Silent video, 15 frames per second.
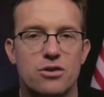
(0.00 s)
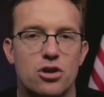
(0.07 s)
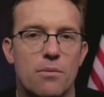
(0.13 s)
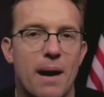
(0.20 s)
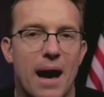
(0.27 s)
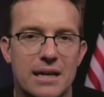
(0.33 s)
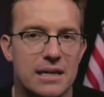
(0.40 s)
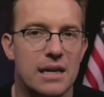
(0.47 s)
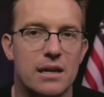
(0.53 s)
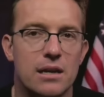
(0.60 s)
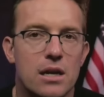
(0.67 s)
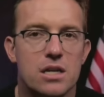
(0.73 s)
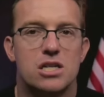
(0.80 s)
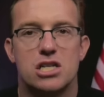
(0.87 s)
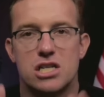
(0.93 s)
Joe Biden
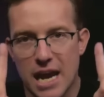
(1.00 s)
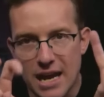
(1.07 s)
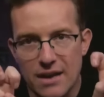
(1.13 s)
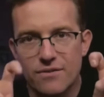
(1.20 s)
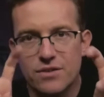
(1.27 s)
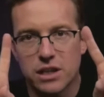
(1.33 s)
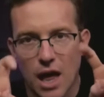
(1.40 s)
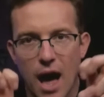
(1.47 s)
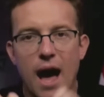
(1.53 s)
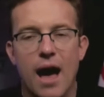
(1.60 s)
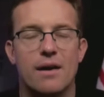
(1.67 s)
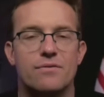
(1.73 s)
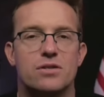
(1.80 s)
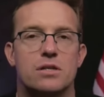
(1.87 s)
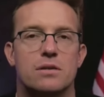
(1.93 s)
did saved
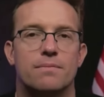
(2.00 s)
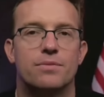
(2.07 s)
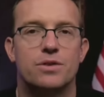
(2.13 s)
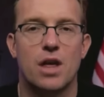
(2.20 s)
lives.